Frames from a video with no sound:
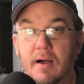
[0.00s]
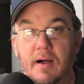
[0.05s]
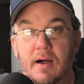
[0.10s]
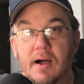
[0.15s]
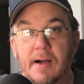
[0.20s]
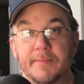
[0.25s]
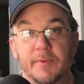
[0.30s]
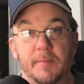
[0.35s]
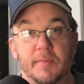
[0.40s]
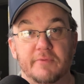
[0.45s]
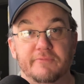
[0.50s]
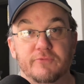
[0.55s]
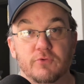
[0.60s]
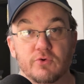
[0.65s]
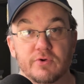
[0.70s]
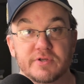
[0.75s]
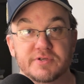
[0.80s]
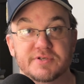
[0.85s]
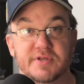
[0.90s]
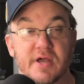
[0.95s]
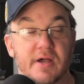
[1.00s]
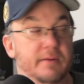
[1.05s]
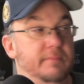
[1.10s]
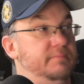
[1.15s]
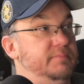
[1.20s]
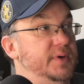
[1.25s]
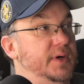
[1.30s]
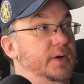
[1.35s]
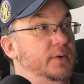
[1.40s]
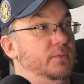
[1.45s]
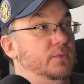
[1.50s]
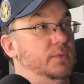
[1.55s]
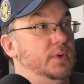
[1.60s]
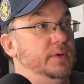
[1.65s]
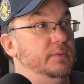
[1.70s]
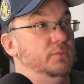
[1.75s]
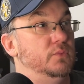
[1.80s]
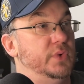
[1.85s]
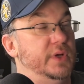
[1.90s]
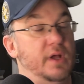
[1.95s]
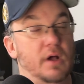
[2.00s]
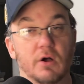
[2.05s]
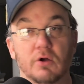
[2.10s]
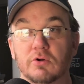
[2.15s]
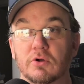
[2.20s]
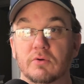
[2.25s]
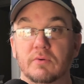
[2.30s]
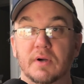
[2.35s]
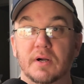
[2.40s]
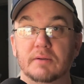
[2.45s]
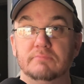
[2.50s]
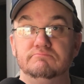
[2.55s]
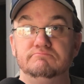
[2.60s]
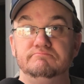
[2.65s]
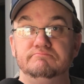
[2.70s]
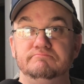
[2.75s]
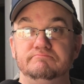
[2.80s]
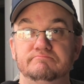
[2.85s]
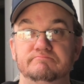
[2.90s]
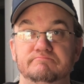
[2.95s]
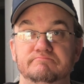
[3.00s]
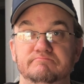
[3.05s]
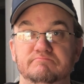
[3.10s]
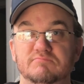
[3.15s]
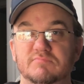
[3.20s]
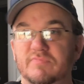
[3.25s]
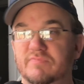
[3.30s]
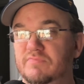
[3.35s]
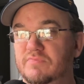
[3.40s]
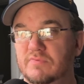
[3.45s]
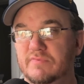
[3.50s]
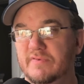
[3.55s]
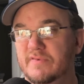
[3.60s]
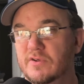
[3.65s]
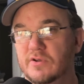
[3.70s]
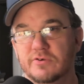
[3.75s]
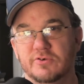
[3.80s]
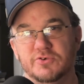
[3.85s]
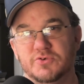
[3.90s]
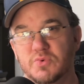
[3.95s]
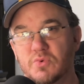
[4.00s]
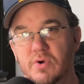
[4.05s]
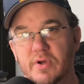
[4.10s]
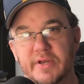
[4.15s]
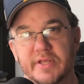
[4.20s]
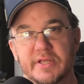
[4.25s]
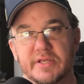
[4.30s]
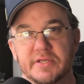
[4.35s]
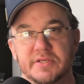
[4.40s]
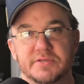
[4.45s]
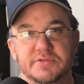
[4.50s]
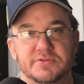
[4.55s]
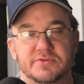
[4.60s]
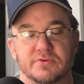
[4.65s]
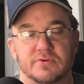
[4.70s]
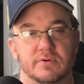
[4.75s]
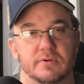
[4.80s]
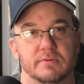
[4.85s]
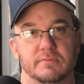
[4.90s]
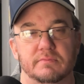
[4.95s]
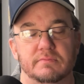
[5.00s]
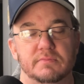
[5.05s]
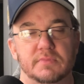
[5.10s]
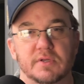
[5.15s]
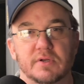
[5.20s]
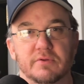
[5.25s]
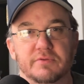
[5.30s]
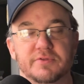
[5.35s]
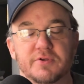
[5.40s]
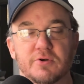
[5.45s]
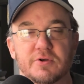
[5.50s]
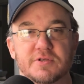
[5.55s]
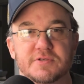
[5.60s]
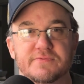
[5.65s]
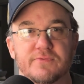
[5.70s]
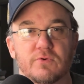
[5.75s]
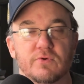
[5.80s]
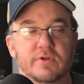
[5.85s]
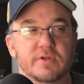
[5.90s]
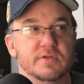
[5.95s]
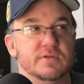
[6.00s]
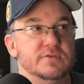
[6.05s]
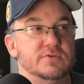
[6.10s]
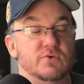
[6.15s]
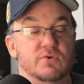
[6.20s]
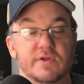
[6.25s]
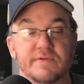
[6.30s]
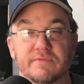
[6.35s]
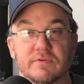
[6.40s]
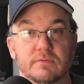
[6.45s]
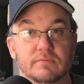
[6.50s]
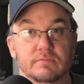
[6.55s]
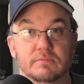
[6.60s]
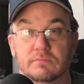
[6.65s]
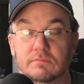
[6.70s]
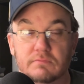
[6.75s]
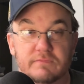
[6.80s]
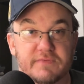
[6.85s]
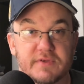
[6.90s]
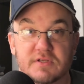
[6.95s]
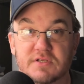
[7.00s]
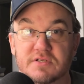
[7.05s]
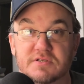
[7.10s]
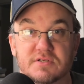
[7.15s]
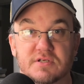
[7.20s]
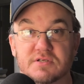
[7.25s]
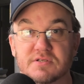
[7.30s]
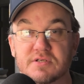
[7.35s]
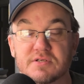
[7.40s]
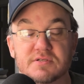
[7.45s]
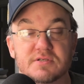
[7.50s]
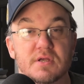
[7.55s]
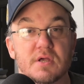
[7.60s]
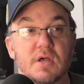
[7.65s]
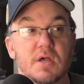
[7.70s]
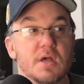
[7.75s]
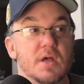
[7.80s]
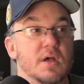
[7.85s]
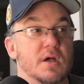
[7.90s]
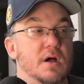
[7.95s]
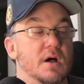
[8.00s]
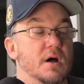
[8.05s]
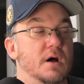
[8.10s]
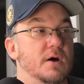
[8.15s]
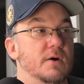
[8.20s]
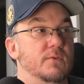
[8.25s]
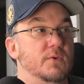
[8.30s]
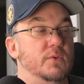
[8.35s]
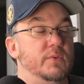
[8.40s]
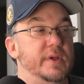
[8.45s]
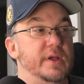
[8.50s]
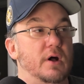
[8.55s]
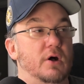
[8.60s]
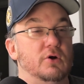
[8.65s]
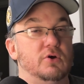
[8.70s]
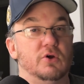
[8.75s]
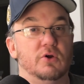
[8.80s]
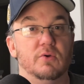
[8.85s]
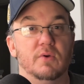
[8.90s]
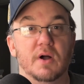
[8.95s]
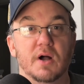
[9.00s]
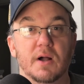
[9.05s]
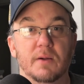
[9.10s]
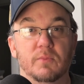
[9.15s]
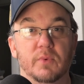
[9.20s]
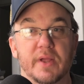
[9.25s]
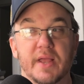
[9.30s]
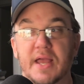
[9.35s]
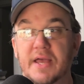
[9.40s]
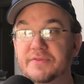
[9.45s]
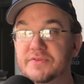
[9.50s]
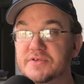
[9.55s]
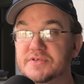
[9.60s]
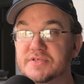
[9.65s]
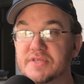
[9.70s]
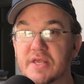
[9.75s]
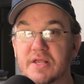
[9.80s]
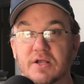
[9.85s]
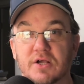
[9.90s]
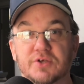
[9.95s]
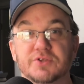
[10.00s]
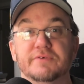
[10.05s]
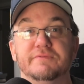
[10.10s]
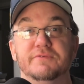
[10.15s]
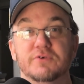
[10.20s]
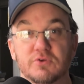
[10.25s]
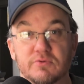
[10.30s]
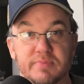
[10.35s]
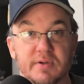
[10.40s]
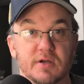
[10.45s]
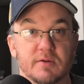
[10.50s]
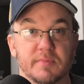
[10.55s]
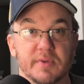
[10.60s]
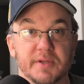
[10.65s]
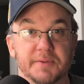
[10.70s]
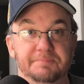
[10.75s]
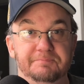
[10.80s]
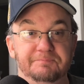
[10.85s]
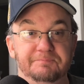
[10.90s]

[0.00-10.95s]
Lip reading: I'm in my 40s now, but when we all grew up, you're in your 20s or 30s, 40s, or even 50s, 60s. When we all grew up, we had this thing called the food pyramid.